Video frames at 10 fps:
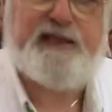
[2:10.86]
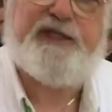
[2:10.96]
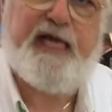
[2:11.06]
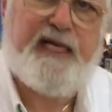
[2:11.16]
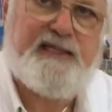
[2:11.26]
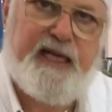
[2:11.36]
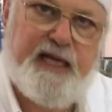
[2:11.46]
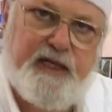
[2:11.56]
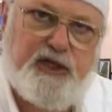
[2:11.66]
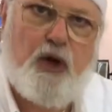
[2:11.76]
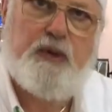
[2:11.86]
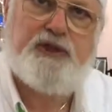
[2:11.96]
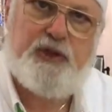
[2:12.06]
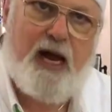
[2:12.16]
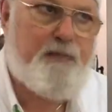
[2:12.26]
and chest and he's always
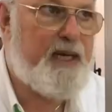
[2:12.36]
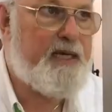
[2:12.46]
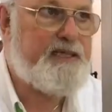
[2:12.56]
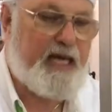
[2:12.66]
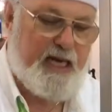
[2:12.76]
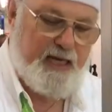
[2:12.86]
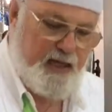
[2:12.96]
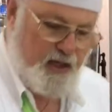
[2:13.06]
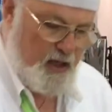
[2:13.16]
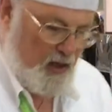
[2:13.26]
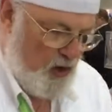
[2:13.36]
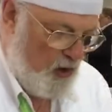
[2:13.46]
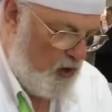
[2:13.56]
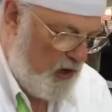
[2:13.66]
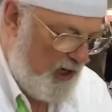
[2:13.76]
dropping his head,
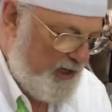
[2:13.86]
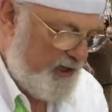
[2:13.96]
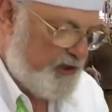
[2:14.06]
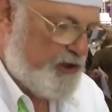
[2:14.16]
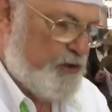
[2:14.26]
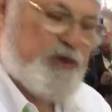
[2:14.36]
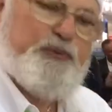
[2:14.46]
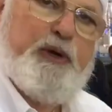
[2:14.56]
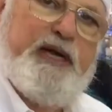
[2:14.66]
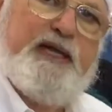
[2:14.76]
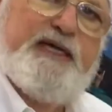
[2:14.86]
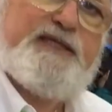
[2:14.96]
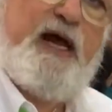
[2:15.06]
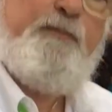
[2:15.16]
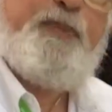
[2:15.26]
all I need to do is bring this
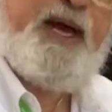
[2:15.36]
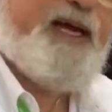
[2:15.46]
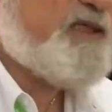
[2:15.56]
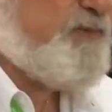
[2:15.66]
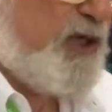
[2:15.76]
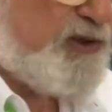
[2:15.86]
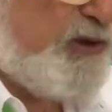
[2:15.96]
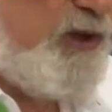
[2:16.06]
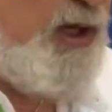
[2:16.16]
up by his muzzle,